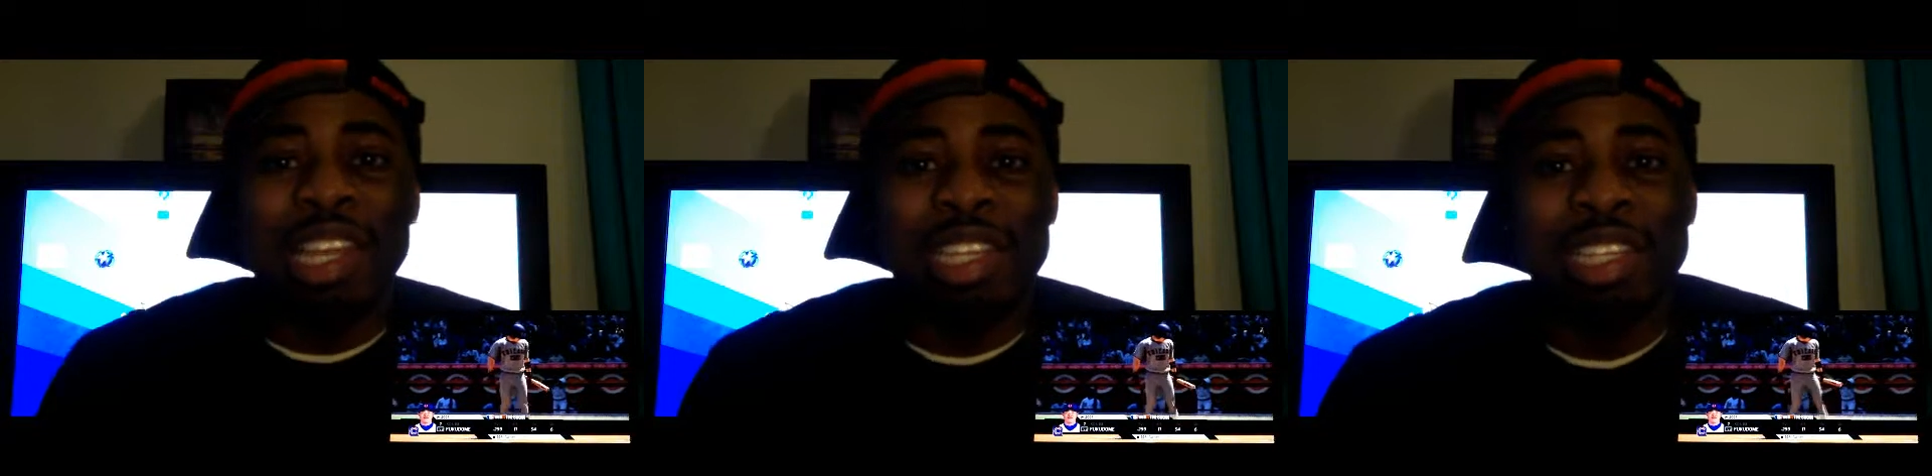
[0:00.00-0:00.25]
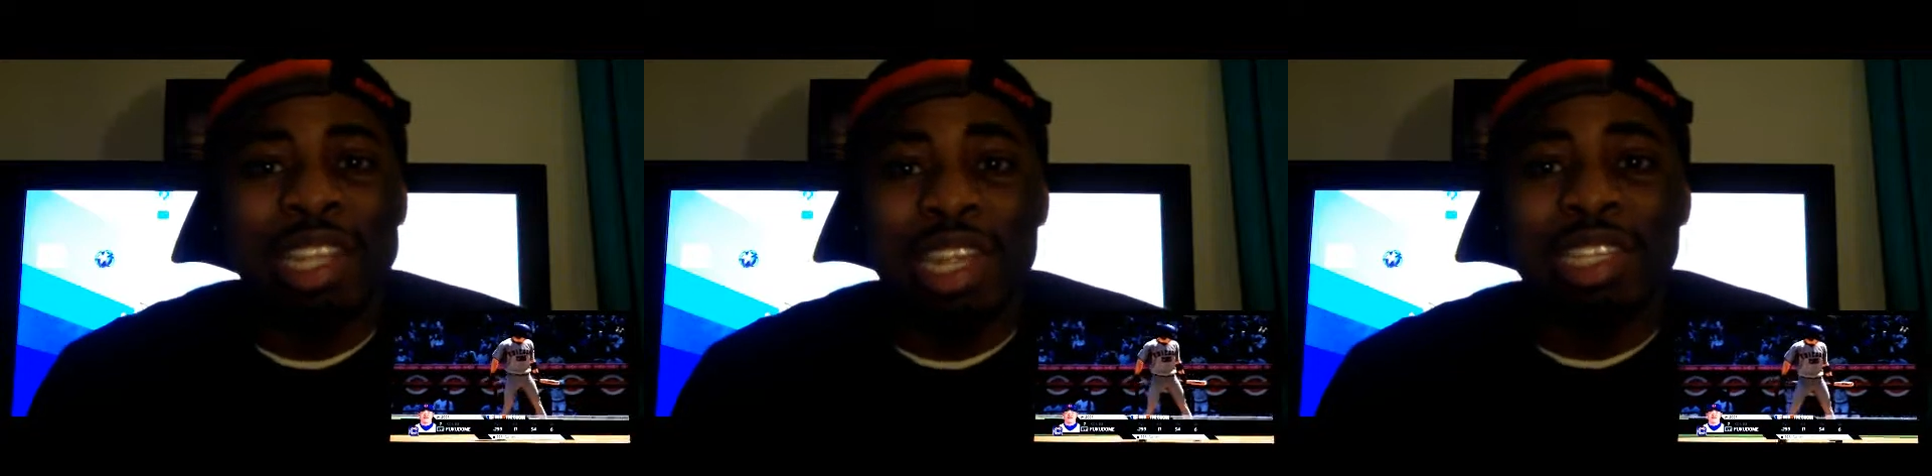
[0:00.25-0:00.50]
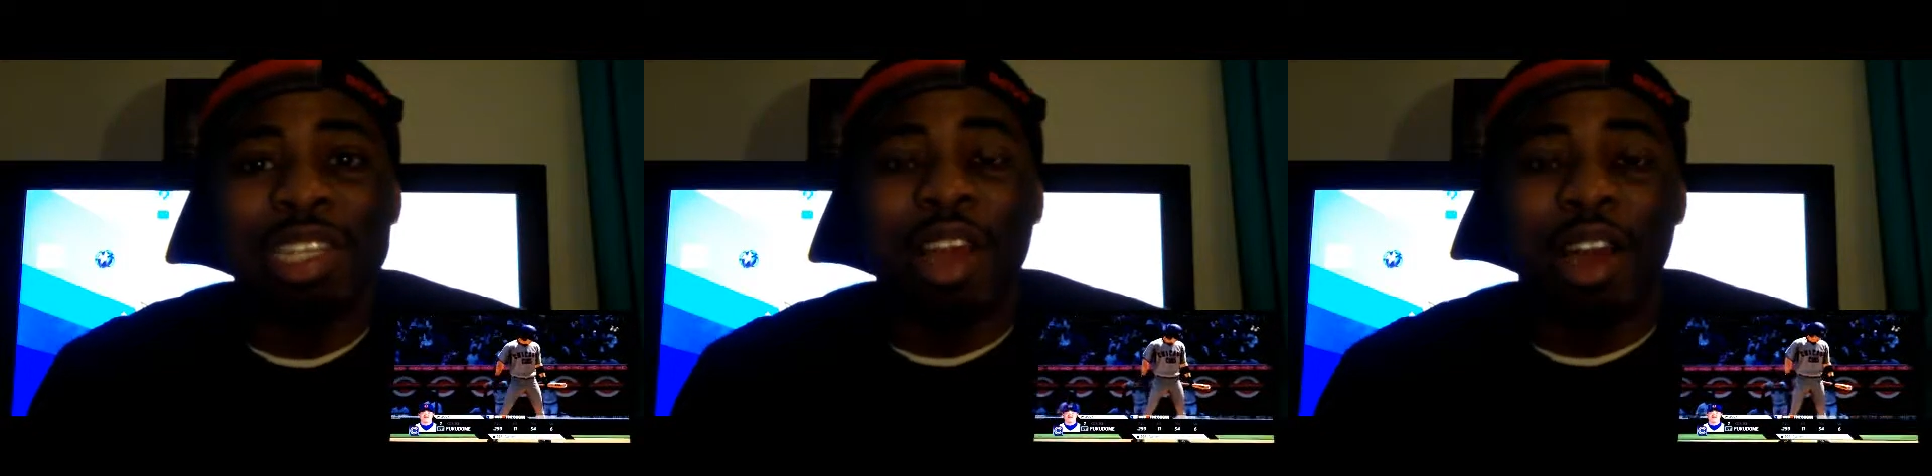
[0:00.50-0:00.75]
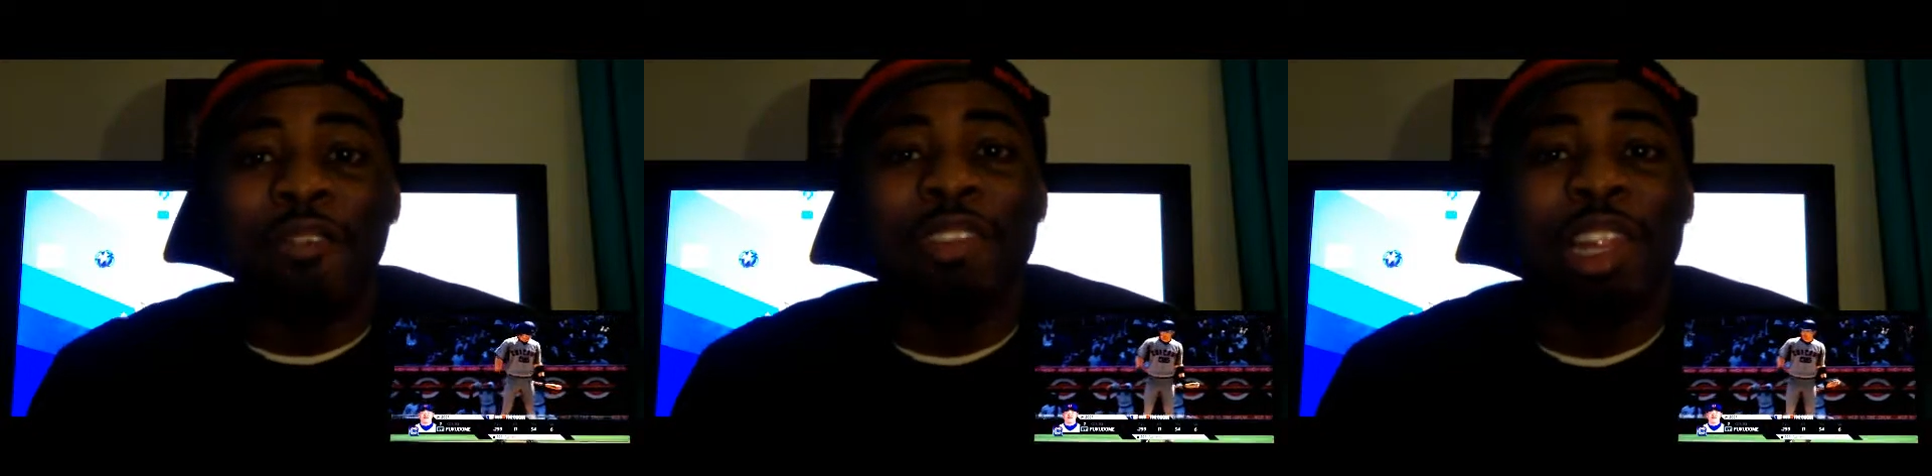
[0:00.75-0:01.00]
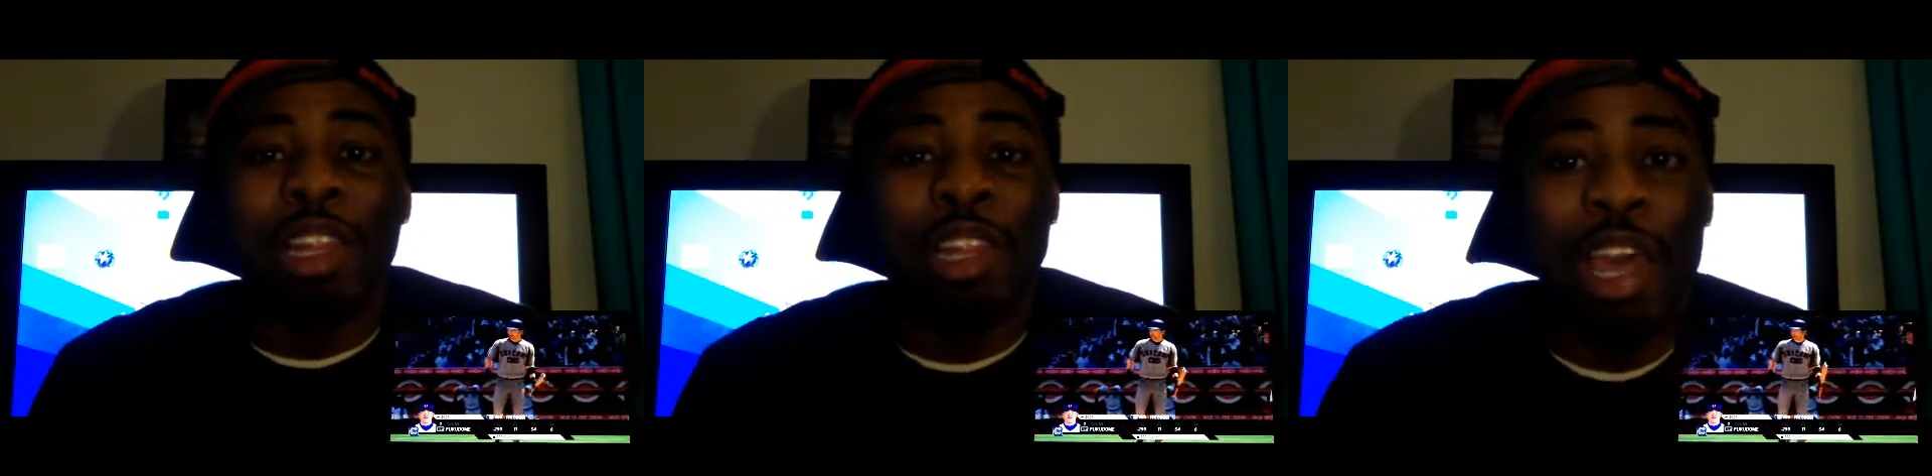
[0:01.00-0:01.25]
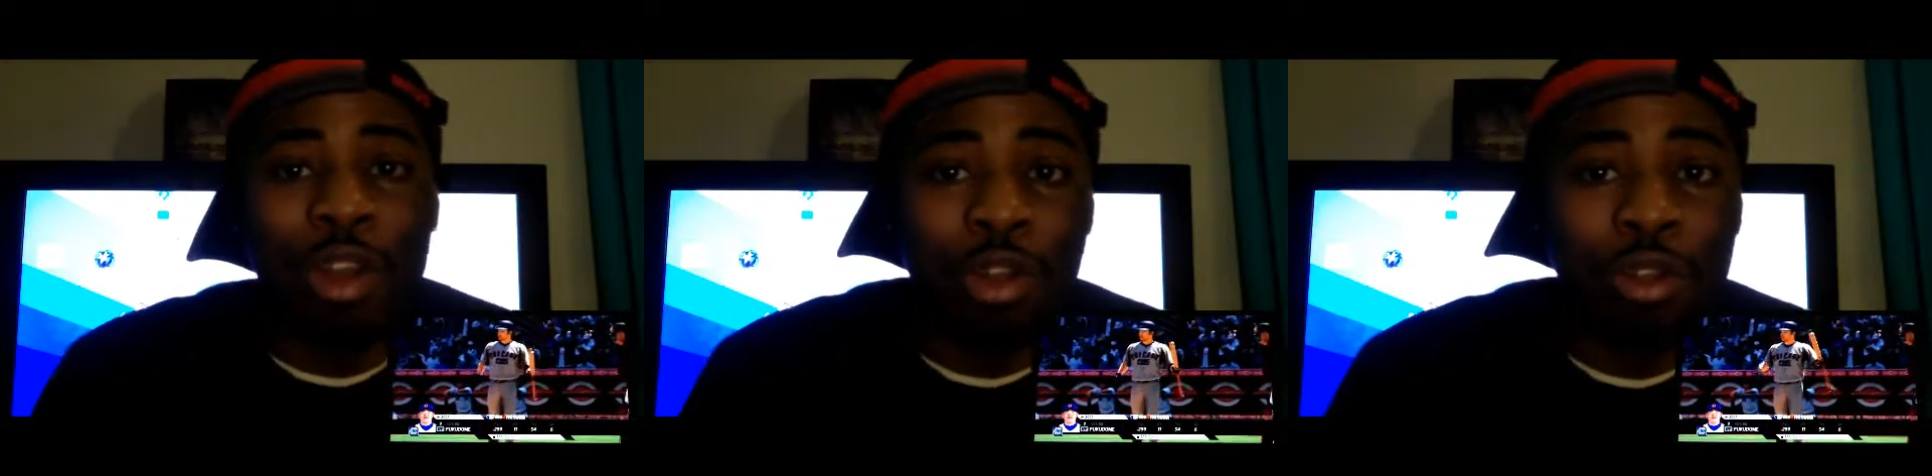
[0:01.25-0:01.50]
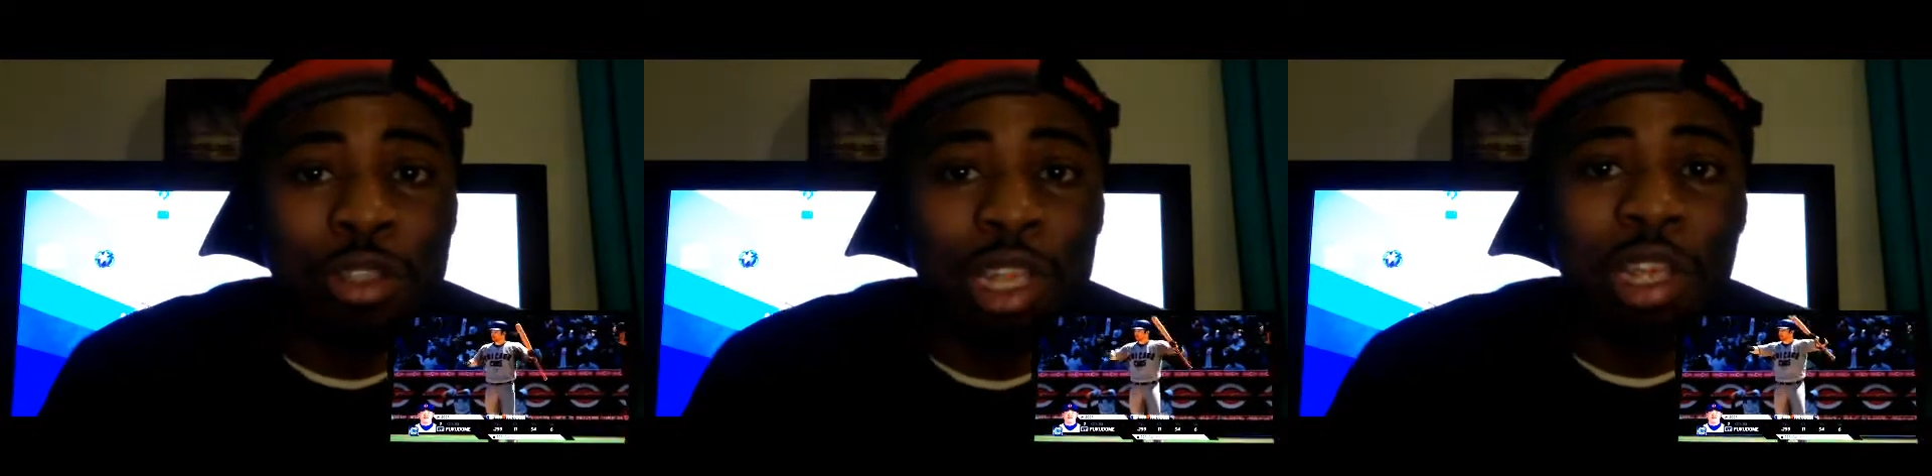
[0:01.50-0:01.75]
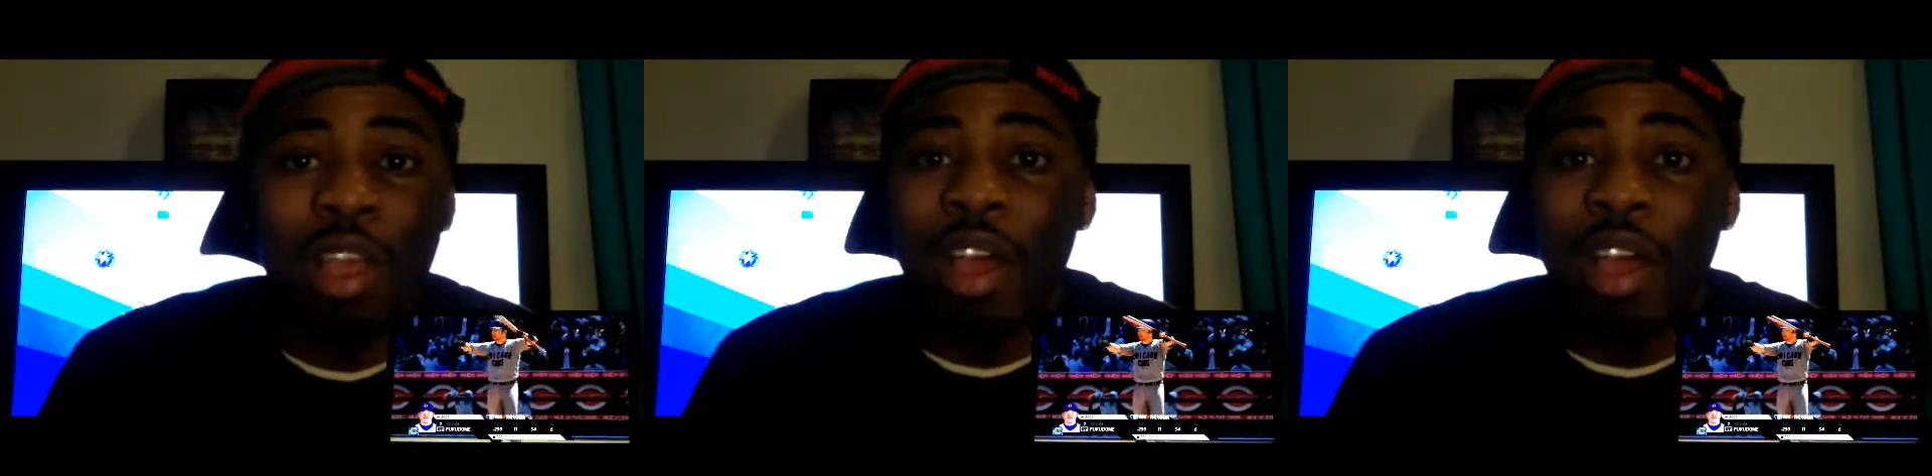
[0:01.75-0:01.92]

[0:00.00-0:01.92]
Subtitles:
the stitch of the letters